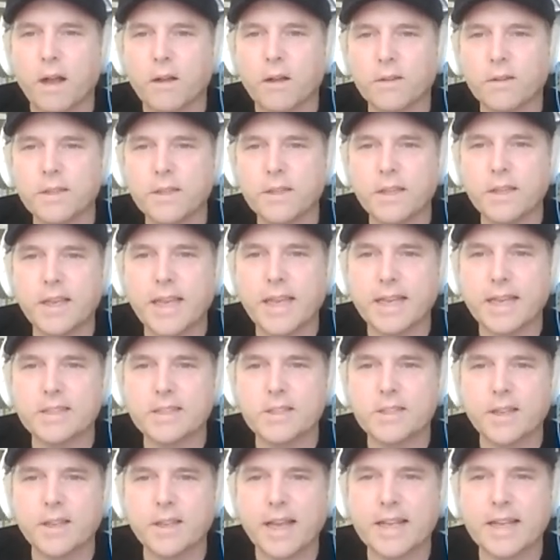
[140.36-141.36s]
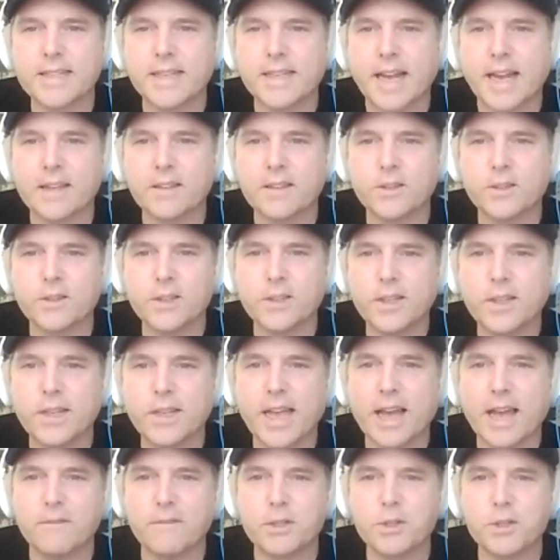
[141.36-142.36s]
you get to, as an athlete, you
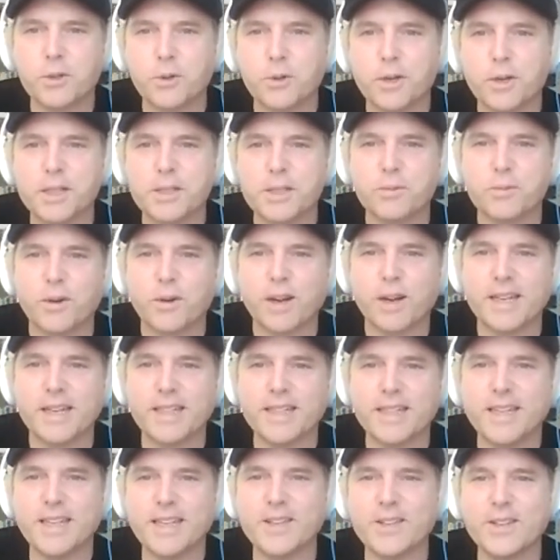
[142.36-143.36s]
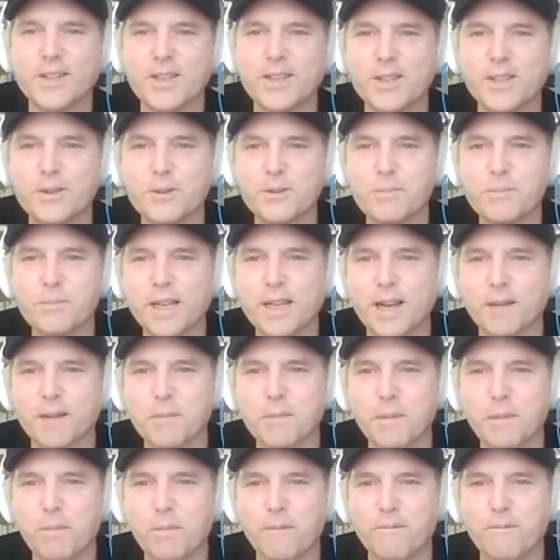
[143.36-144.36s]
have a choice, right? Either you become a
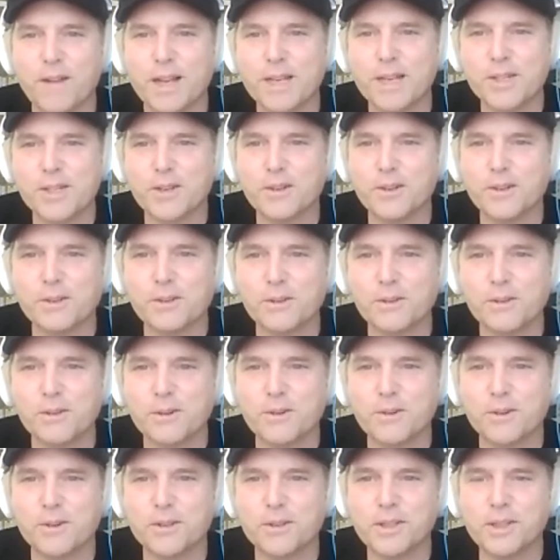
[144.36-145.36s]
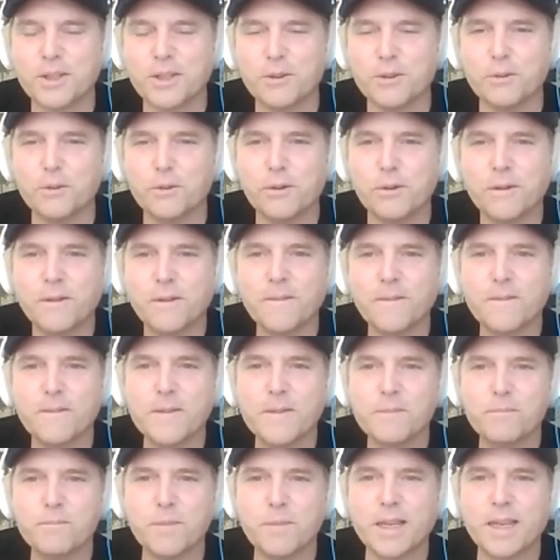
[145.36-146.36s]
professional or you
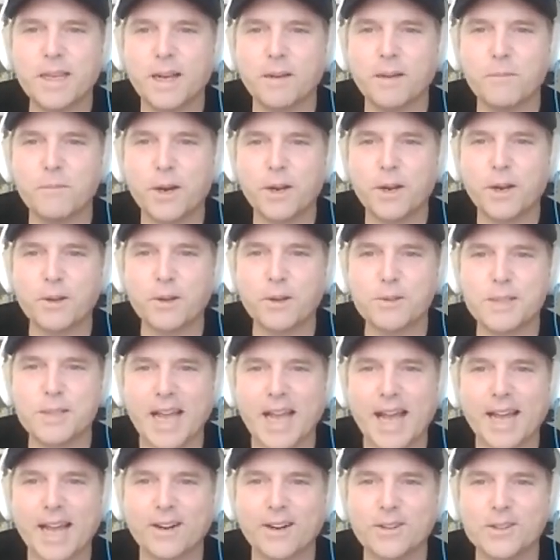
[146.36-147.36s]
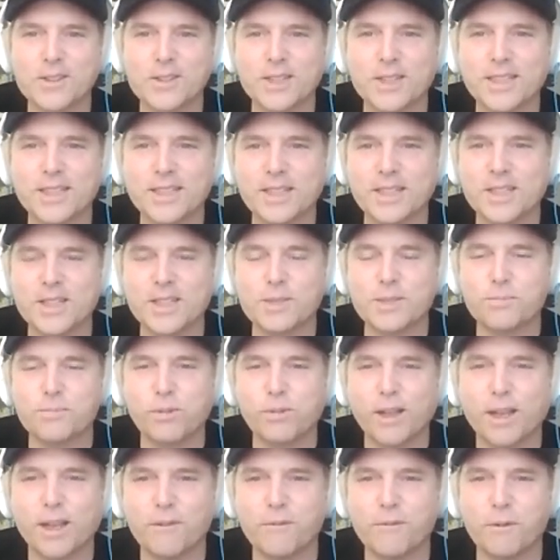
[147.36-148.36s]
become one of those adults and you just play
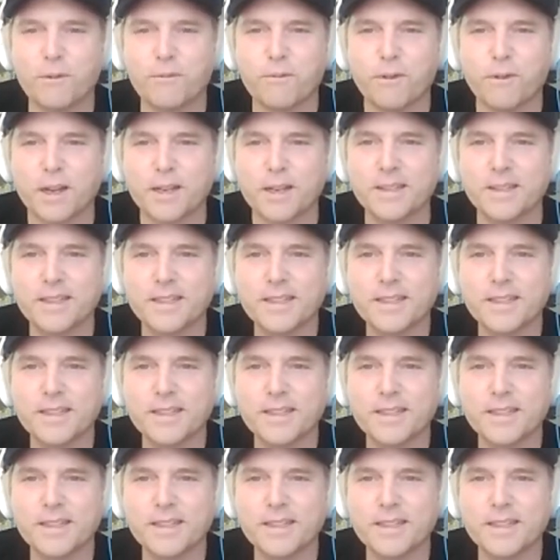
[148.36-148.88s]
it for fun.